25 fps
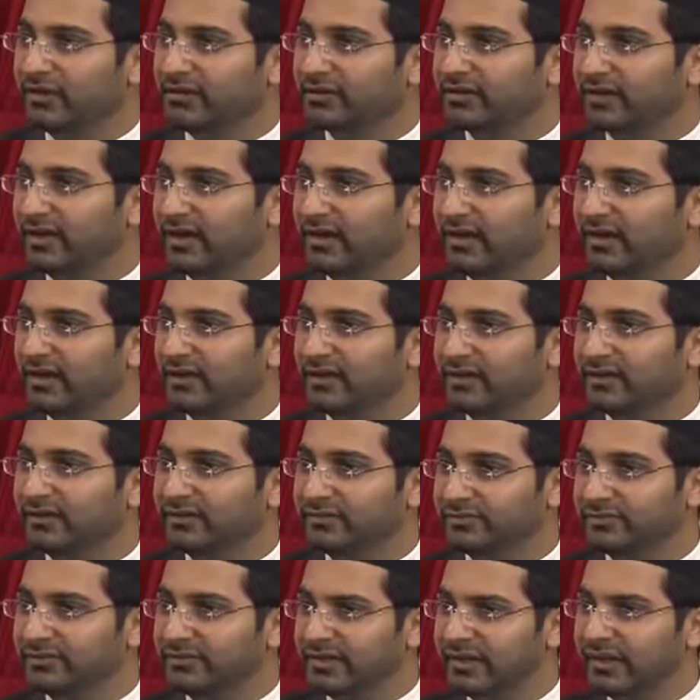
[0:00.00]
kind of
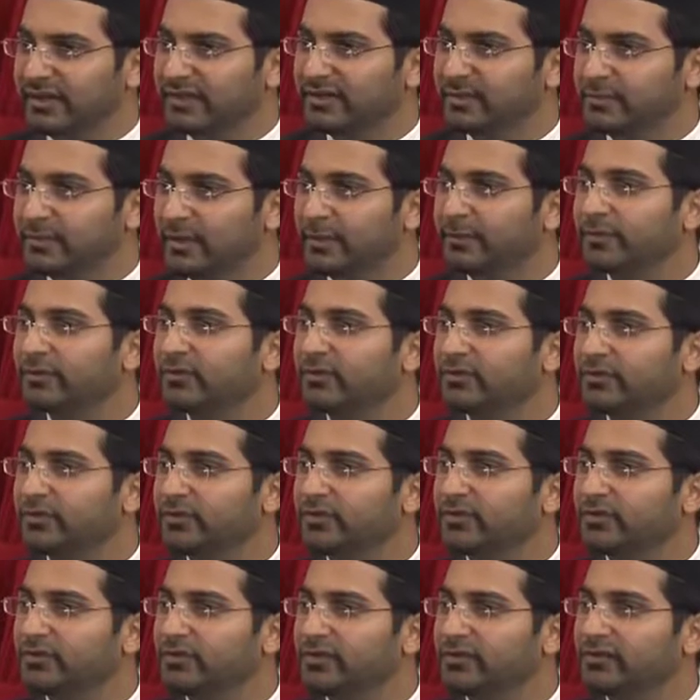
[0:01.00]
changed the people's
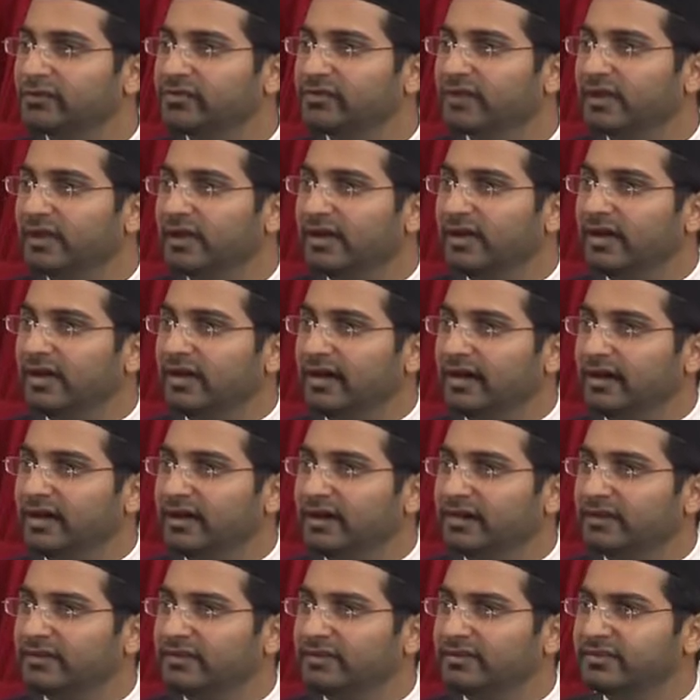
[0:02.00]
views is
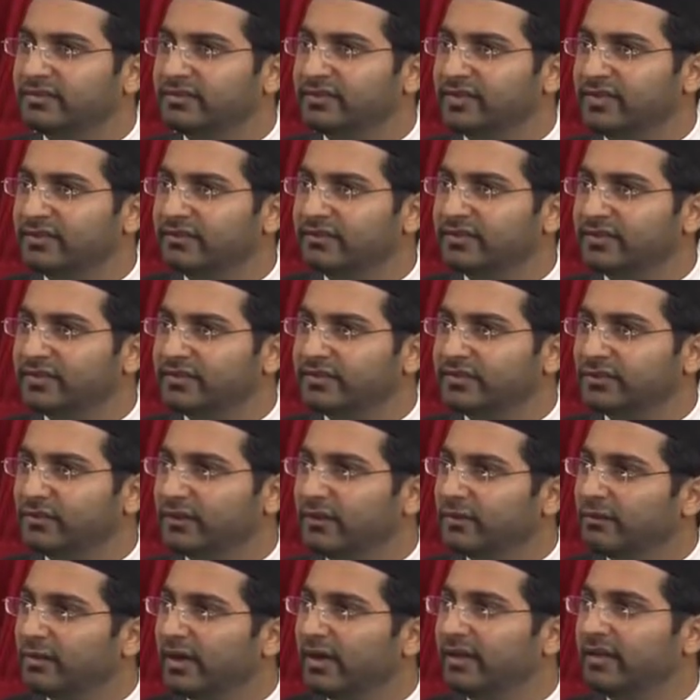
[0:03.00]
service to
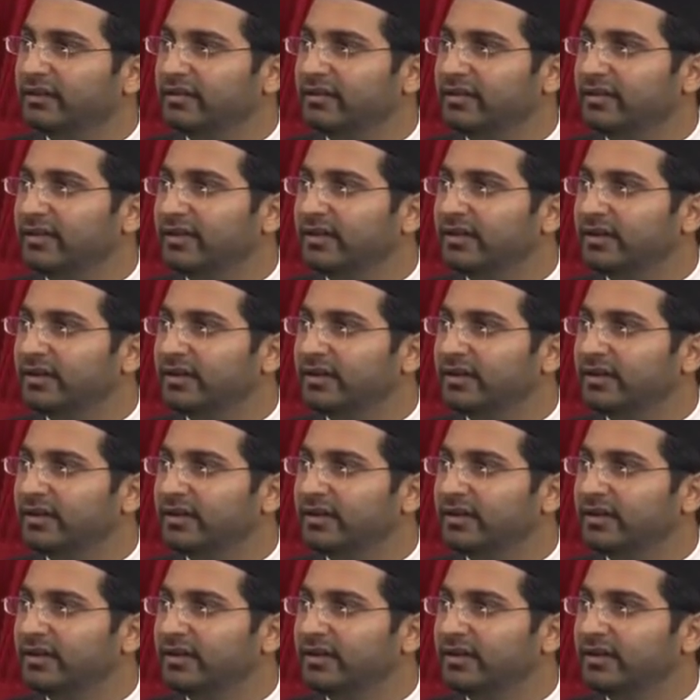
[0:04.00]
humanity.